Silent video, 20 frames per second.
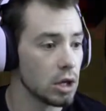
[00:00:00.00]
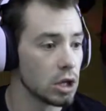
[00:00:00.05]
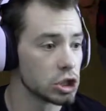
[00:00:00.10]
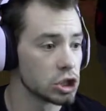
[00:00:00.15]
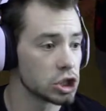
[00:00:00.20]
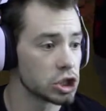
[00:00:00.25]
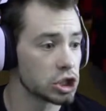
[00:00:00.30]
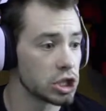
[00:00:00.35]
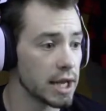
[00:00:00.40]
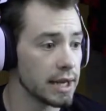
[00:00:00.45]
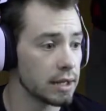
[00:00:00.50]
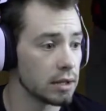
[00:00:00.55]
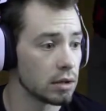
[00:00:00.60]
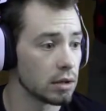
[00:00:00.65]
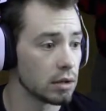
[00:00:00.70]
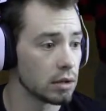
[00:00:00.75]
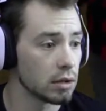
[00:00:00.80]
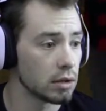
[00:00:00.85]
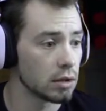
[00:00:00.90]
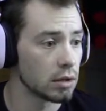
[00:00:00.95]
shit.
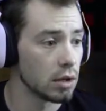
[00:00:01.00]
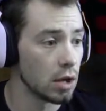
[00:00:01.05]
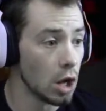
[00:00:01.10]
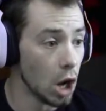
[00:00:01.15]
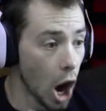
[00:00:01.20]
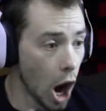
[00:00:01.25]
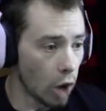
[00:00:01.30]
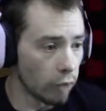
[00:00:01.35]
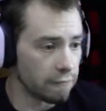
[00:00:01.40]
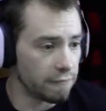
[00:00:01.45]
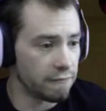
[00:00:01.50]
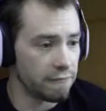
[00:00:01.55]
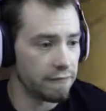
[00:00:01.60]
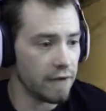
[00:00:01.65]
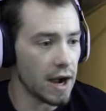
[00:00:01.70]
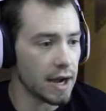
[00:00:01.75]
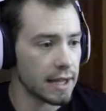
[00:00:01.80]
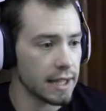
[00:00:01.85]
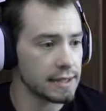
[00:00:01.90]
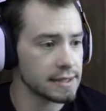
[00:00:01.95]
Oh,
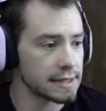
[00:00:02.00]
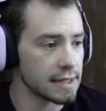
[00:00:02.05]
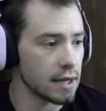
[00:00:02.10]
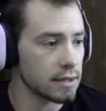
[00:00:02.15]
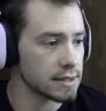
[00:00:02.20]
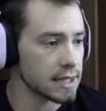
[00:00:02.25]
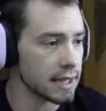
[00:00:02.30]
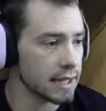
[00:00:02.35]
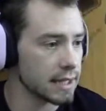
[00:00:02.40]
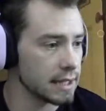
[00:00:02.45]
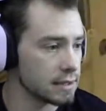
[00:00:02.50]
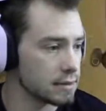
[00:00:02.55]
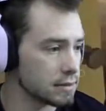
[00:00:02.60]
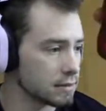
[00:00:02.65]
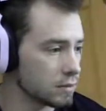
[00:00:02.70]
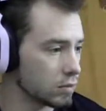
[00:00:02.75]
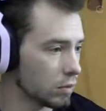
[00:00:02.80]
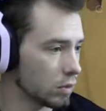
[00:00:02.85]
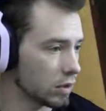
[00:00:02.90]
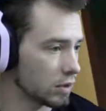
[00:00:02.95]
fuck, it sounds like he,
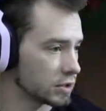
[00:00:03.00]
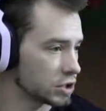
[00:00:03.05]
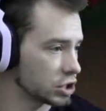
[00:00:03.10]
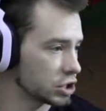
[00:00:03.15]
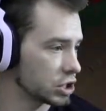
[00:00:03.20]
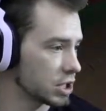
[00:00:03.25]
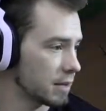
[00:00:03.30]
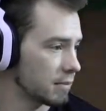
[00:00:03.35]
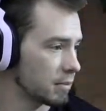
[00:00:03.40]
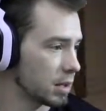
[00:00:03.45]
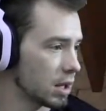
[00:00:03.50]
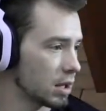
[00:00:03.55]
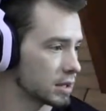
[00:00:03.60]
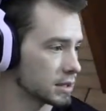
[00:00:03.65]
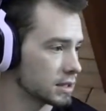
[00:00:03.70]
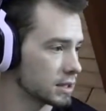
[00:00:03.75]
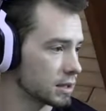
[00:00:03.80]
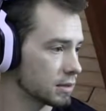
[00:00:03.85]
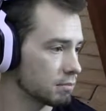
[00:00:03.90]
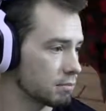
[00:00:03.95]
oh, shit
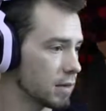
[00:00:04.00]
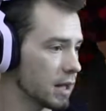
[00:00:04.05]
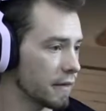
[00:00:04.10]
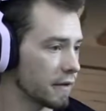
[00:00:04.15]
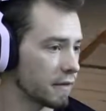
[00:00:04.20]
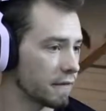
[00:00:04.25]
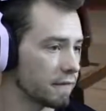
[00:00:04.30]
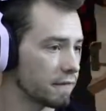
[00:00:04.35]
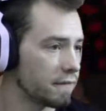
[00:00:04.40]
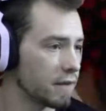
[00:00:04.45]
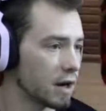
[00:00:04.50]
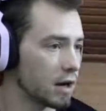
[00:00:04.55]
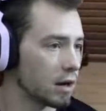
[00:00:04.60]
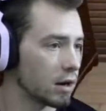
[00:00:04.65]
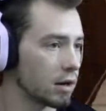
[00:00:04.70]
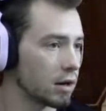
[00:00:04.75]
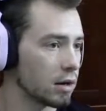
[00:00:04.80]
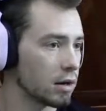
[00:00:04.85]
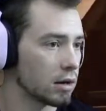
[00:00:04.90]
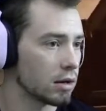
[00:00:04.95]
balls, motherfucker.